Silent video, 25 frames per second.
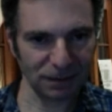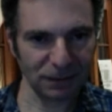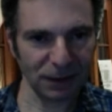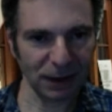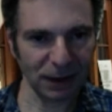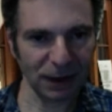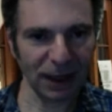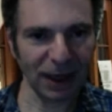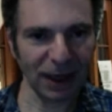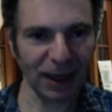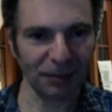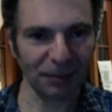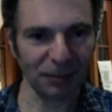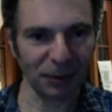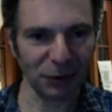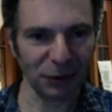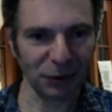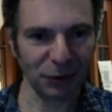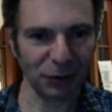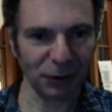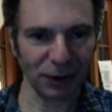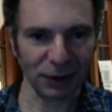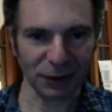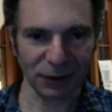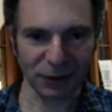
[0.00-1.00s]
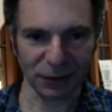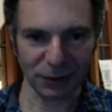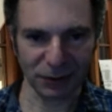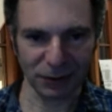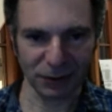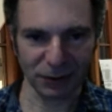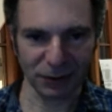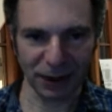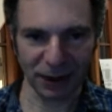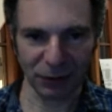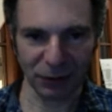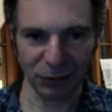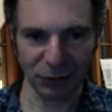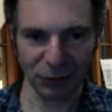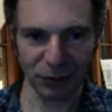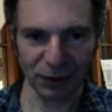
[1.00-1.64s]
that happen to us or that